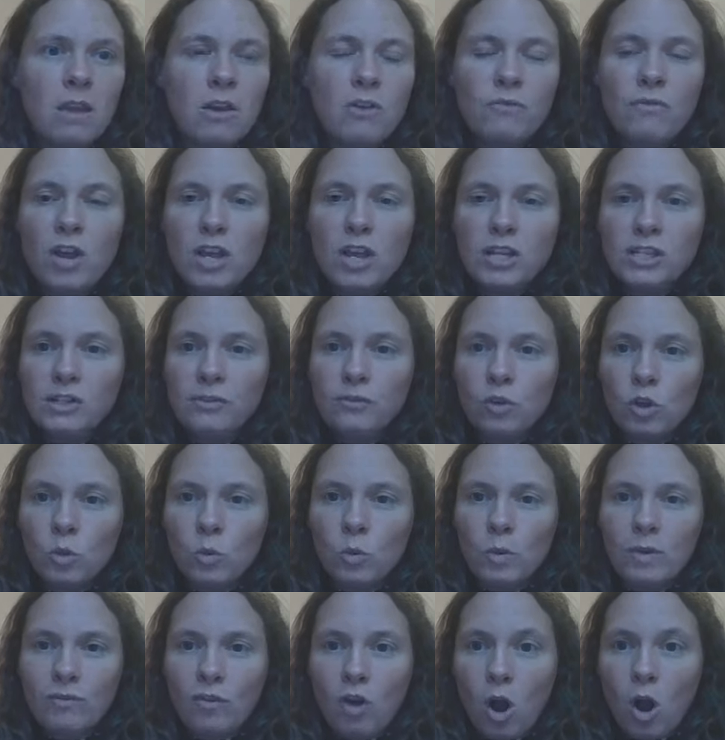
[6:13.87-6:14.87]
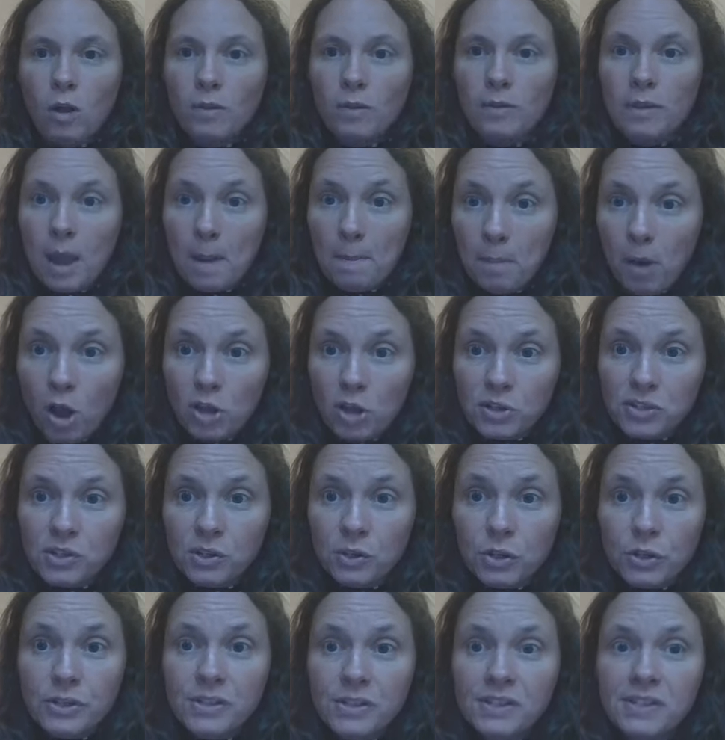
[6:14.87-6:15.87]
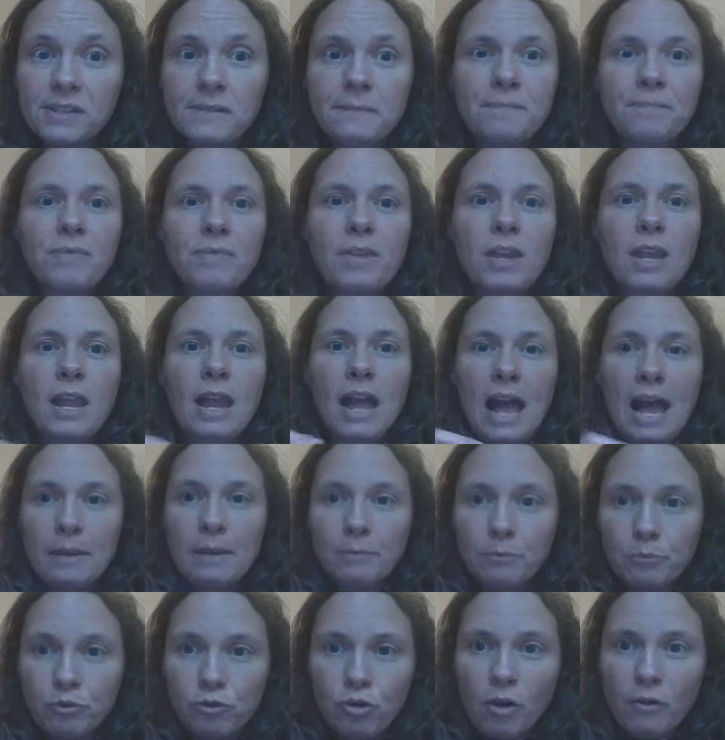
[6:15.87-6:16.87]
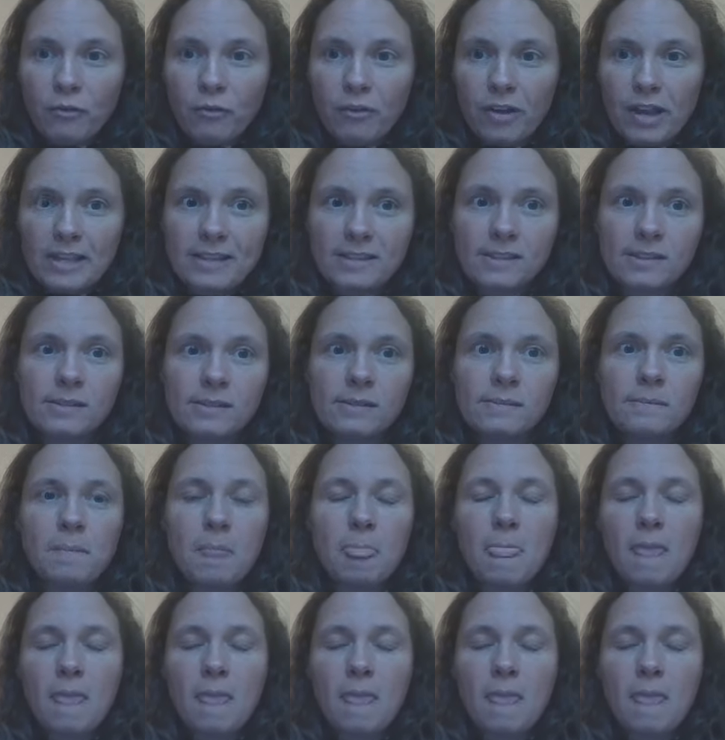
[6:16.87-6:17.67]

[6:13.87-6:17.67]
First of all, we've got apostles and prophets.